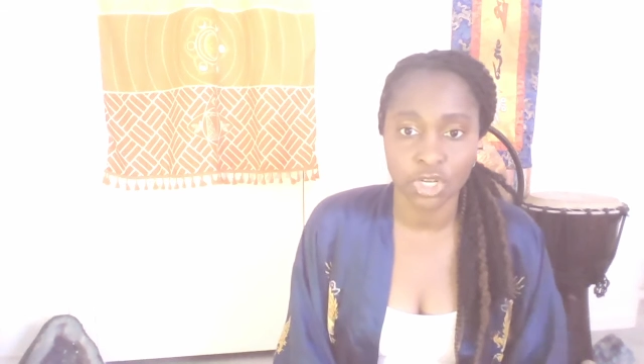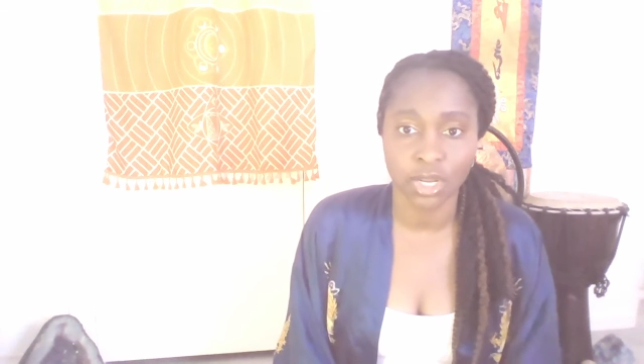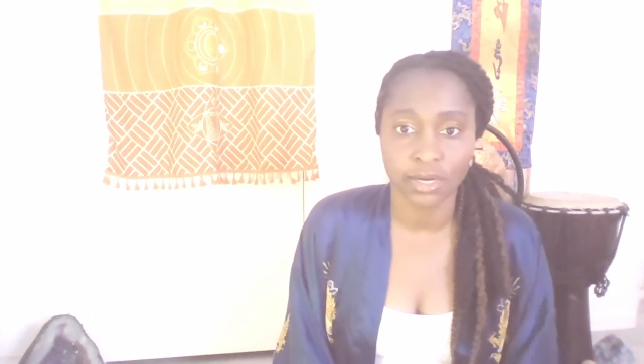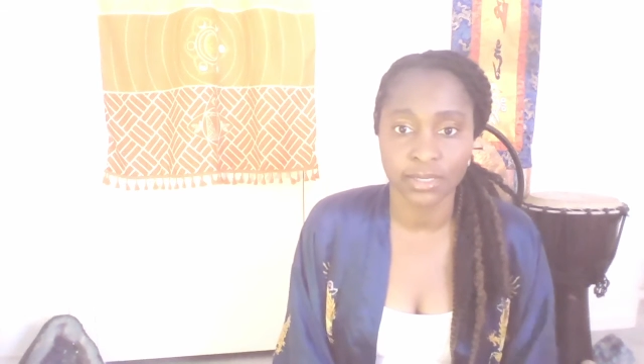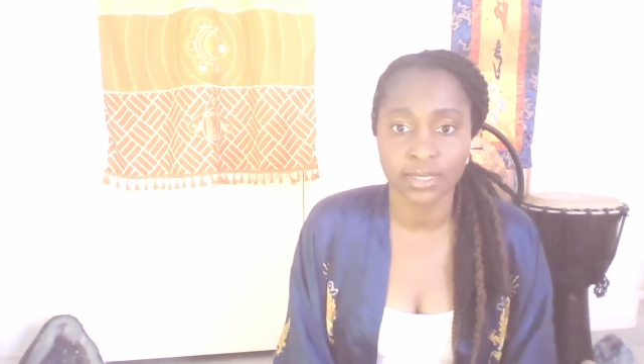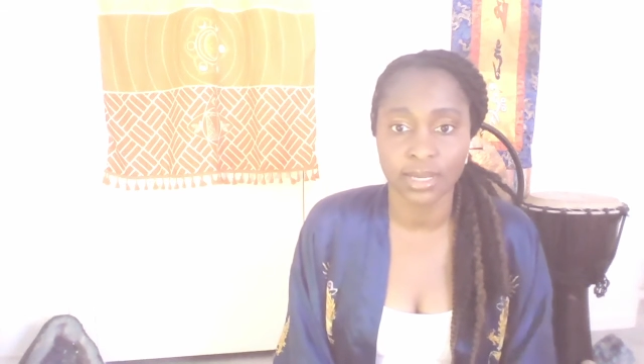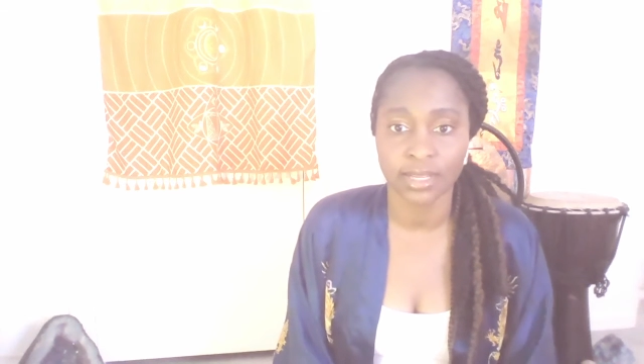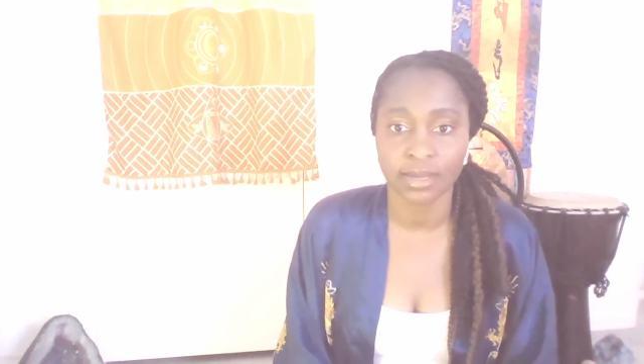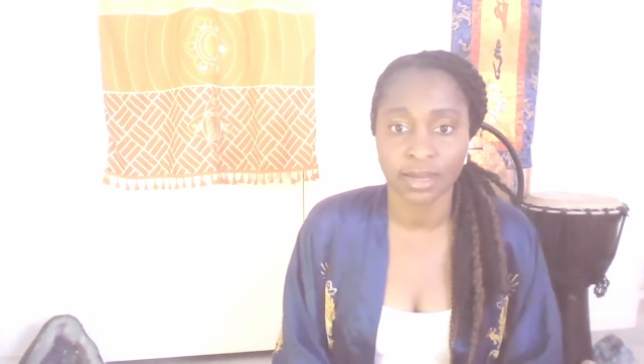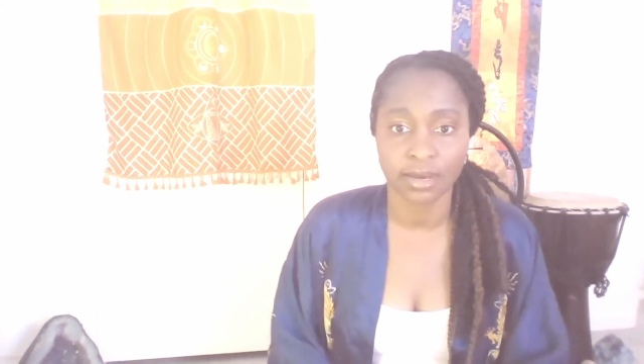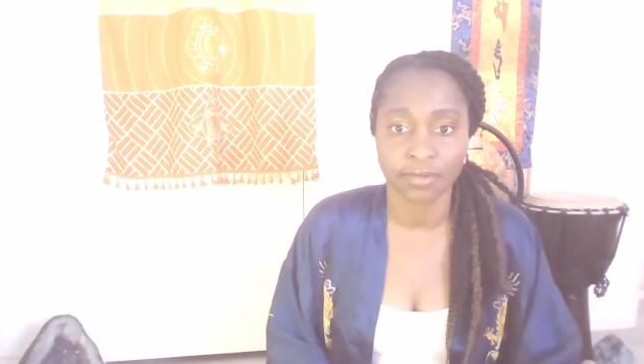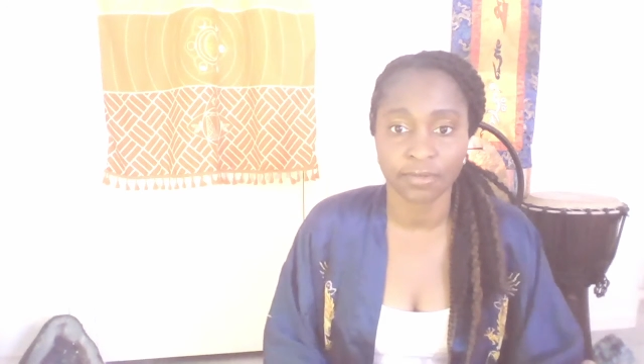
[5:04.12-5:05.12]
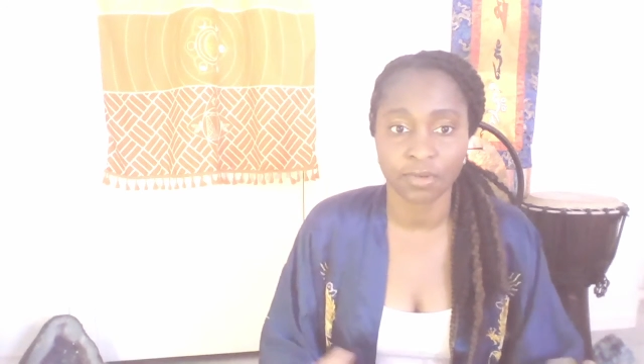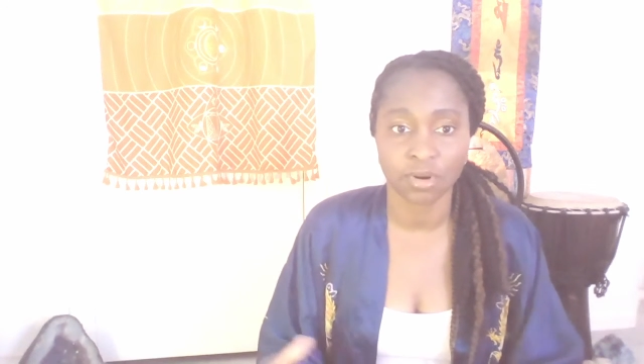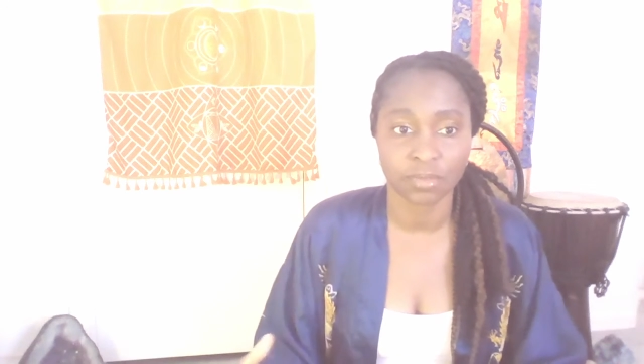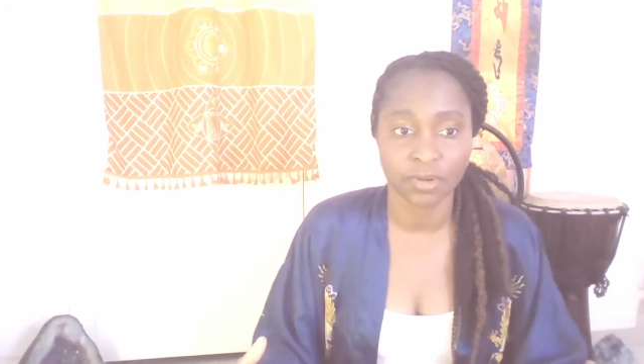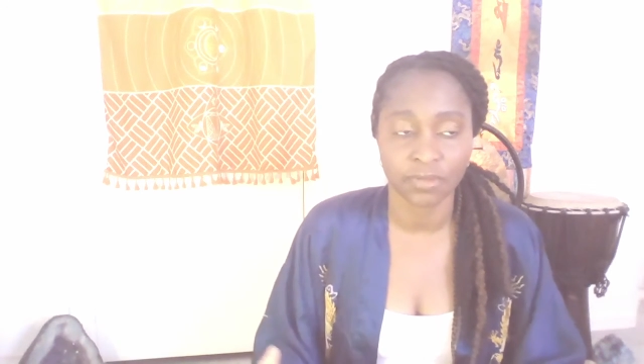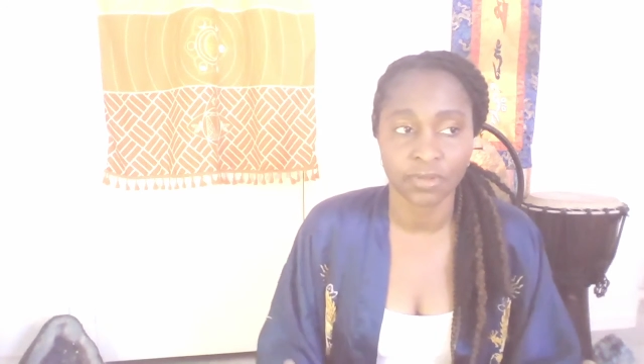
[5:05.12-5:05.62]
arts, any kind of form
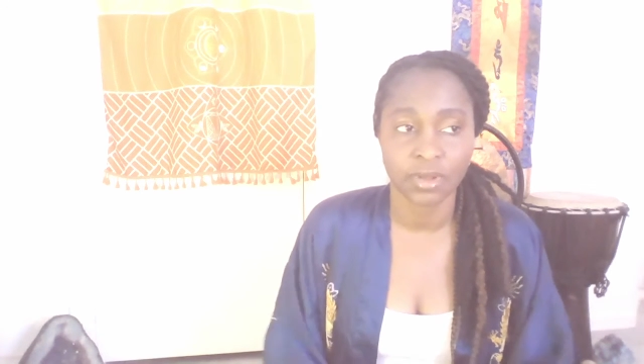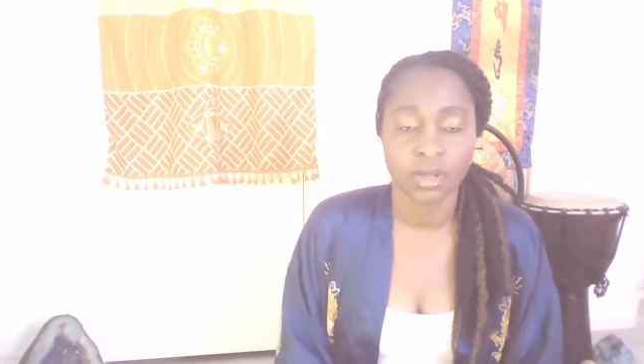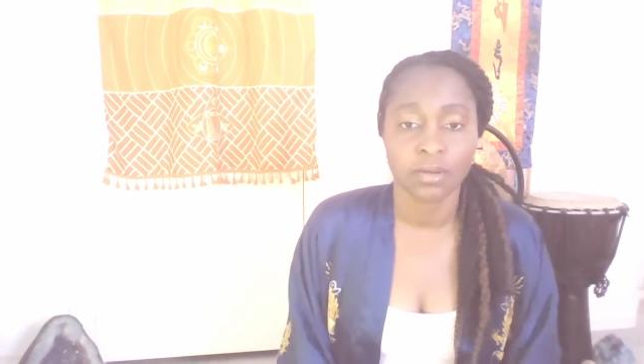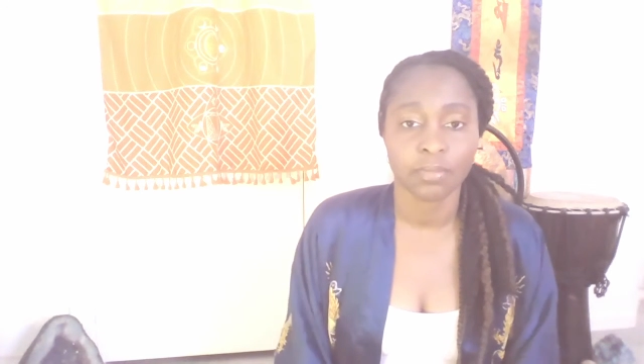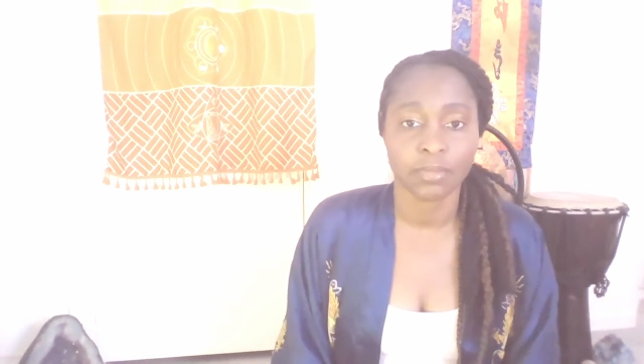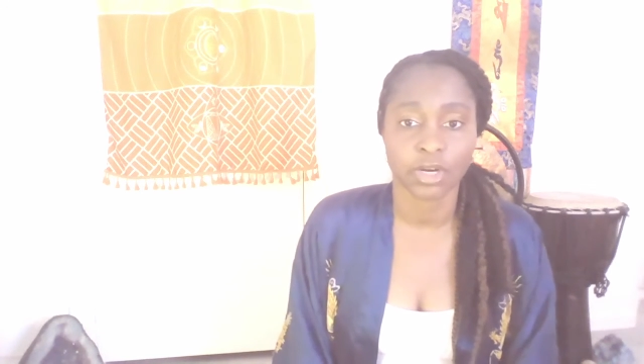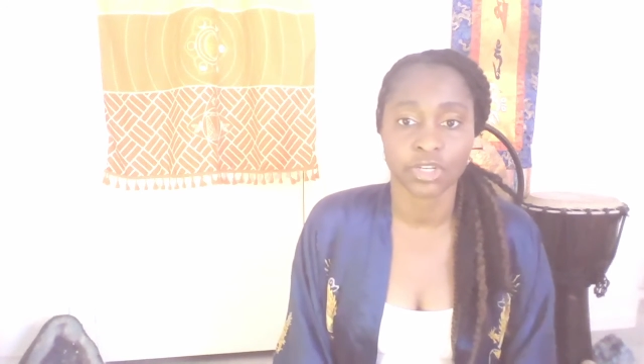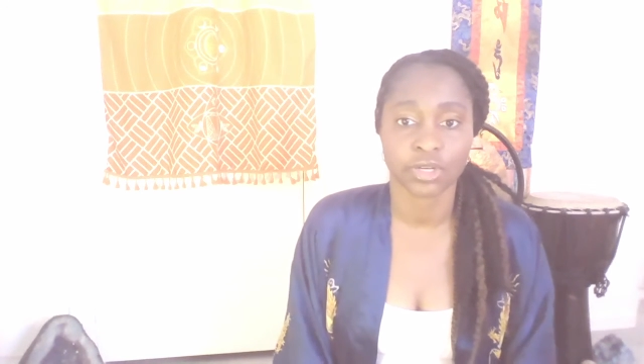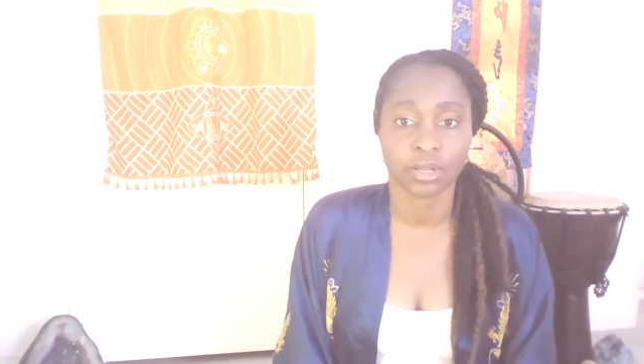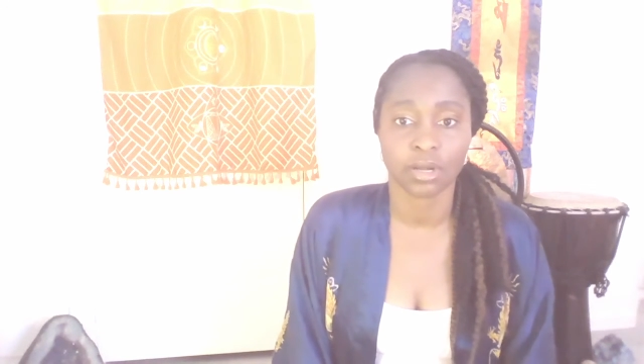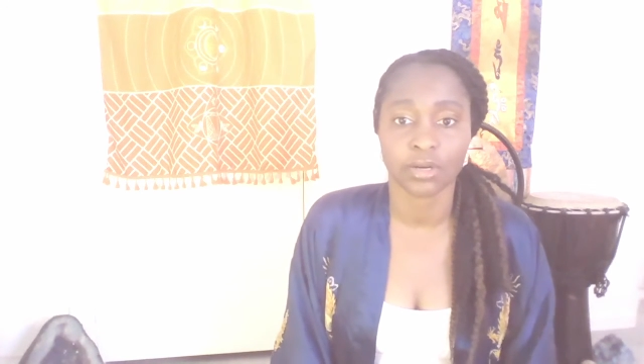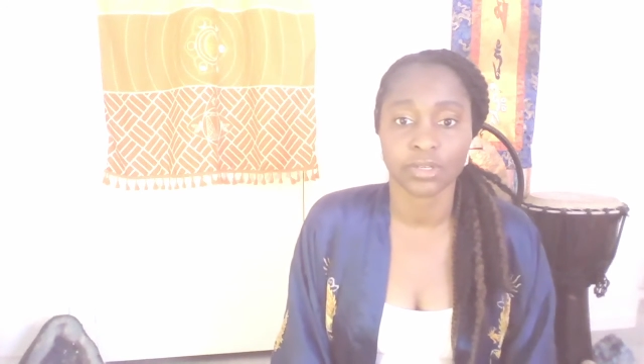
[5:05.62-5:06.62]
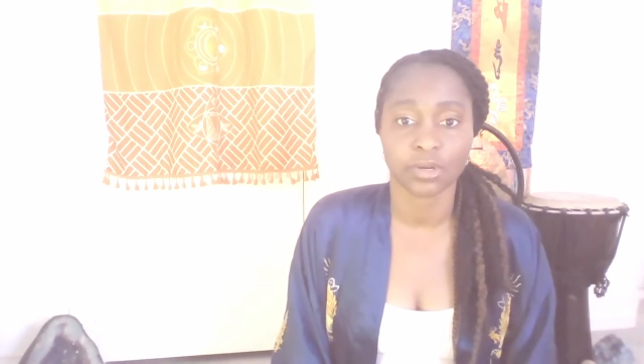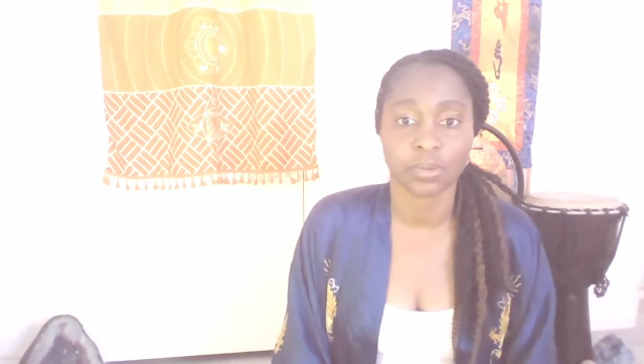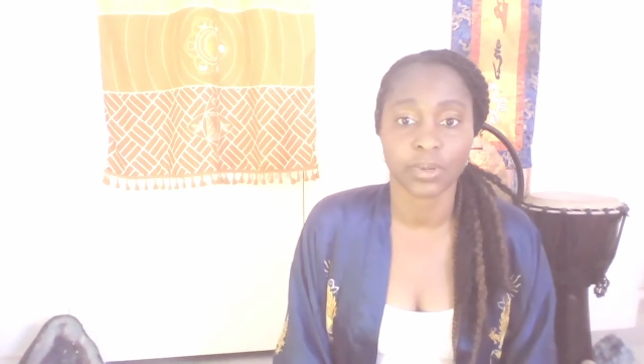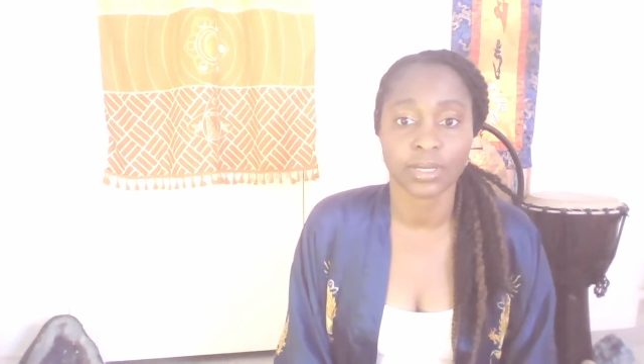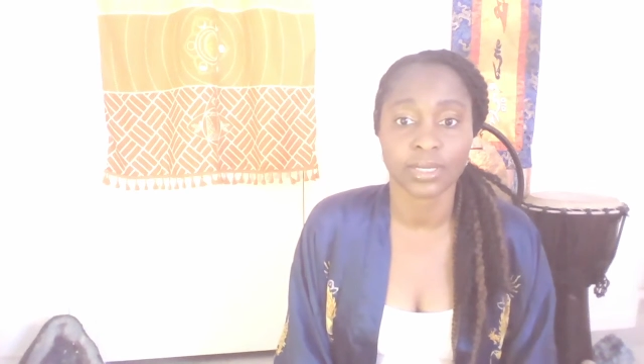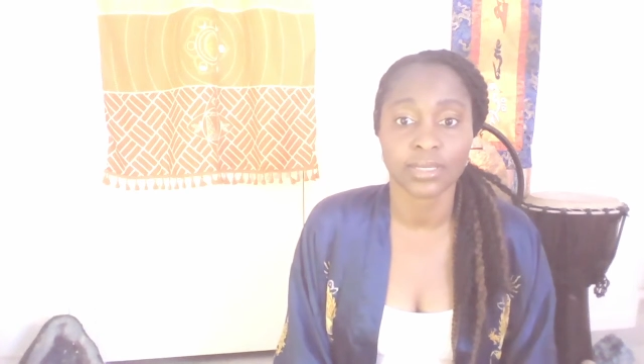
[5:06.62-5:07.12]
of martial arts or
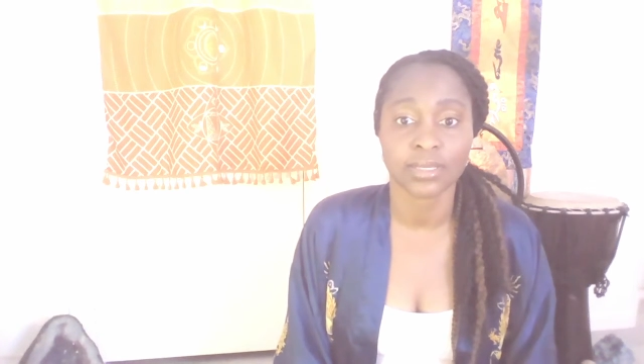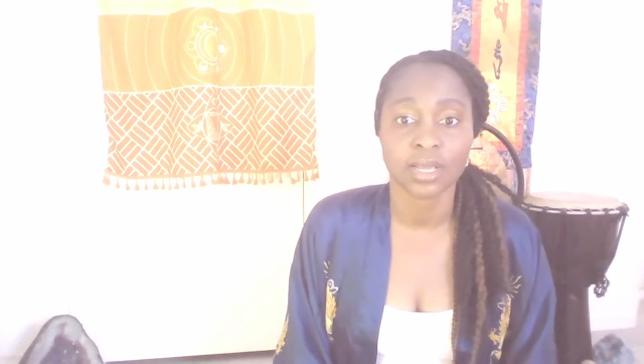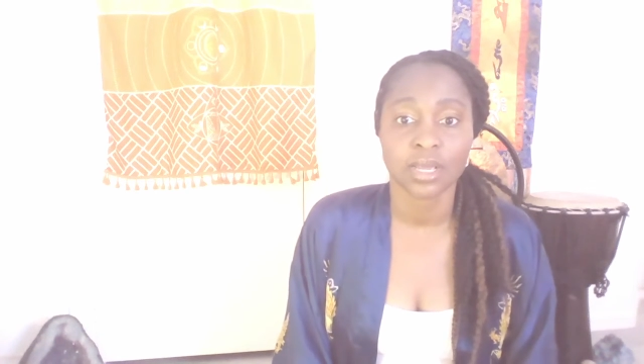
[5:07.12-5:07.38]
wellness.